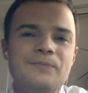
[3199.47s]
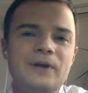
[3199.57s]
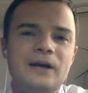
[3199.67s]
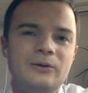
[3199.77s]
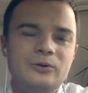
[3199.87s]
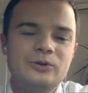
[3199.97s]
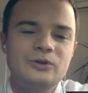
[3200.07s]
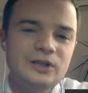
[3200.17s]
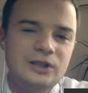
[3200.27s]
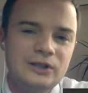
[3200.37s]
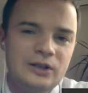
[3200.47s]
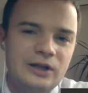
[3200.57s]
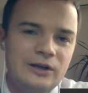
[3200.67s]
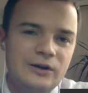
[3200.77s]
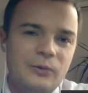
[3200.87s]
How do you see it,
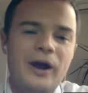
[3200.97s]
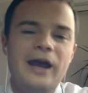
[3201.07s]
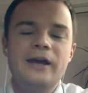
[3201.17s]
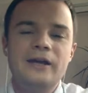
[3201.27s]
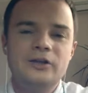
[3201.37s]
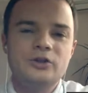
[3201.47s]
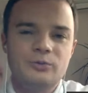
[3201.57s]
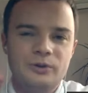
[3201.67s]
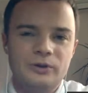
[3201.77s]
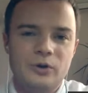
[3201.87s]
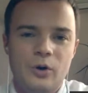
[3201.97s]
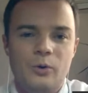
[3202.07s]
where it will go,